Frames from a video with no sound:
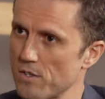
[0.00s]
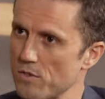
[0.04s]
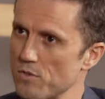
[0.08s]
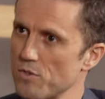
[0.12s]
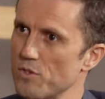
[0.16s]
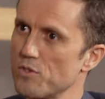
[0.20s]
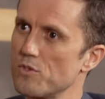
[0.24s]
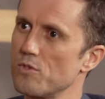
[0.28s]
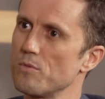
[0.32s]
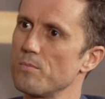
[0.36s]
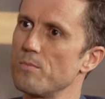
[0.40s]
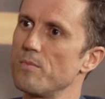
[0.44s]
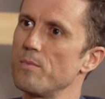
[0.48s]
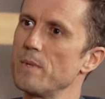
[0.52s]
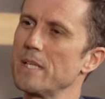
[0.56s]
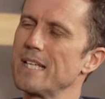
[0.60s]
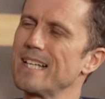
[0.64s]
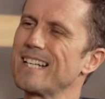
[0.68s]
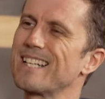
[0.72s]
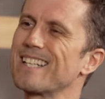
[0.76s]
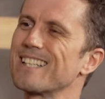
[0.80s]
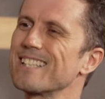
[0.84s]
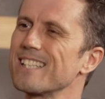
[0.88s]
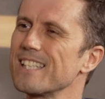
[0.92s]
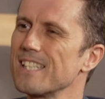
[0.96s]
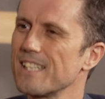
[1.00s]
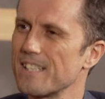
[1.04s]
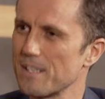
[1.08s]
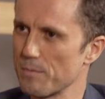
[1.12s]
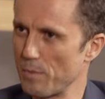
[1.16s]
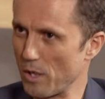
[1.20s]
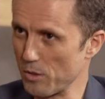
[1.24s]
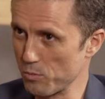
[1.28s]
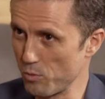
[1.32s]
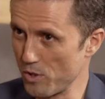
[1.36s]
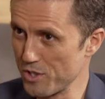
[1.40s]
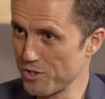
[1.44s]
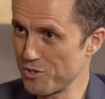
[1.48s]
you need to be clear
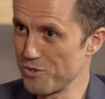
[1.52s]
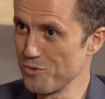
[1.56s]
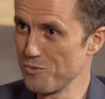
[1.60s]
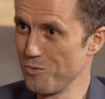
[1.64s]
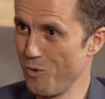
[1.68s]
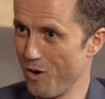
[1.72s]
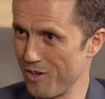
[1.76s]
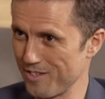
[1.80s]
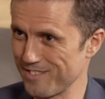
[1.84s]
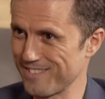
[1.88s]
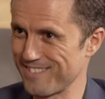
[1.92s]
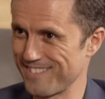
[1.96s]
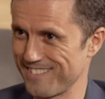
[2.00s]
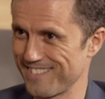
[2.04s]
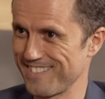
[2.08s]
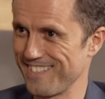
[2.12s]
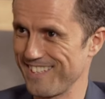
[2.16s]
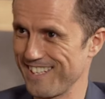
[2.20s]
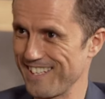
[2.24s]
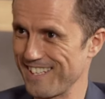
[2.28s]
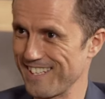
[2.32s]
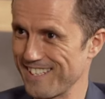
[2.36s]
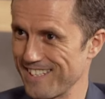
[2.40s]
about what you want.